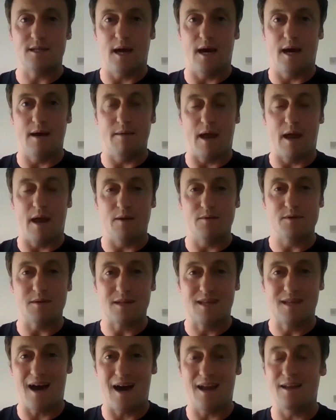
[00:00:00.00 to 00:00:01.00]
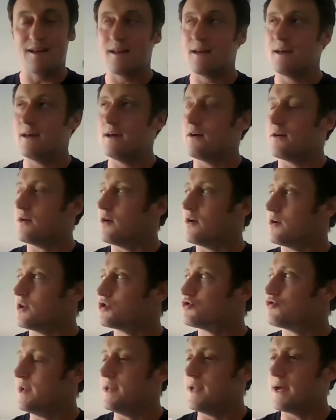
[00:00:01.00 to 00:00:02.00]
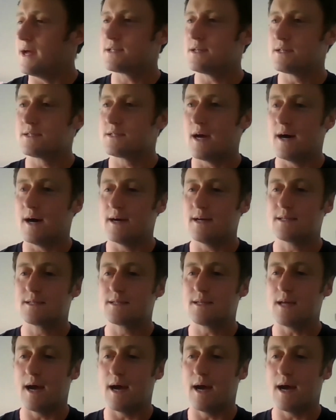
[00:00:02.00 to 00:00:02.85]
and I was in Canada on a training exercise,